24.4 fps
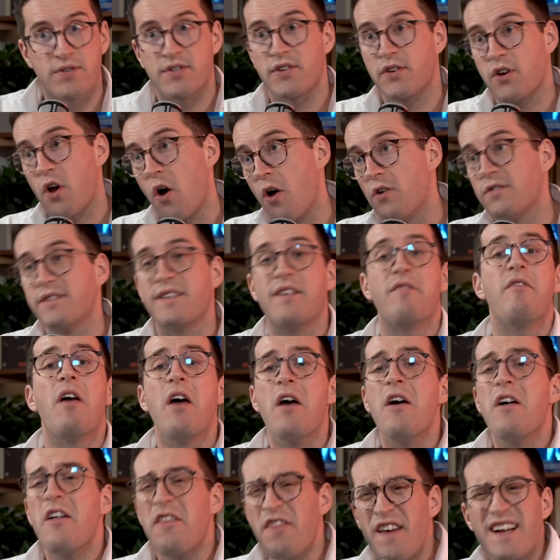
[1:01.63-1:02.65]
the cons, and
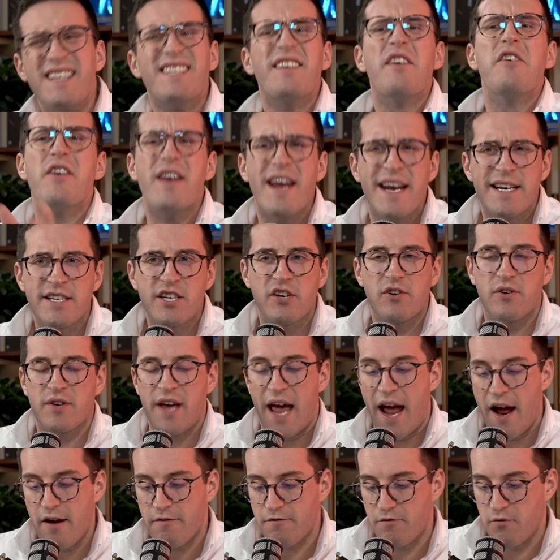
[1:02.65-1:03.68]
things that you need to look
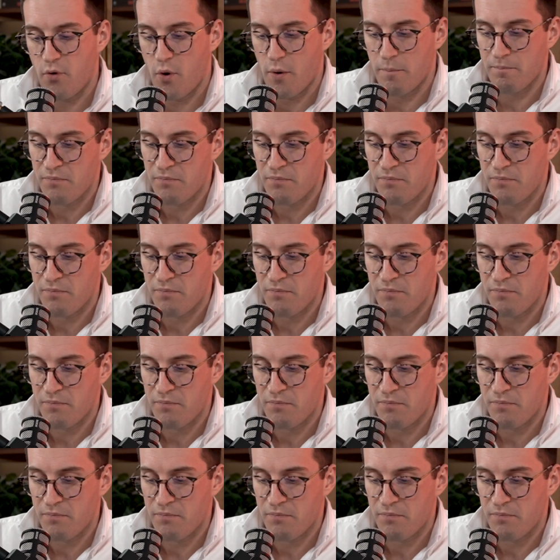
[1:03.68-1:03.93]
out for.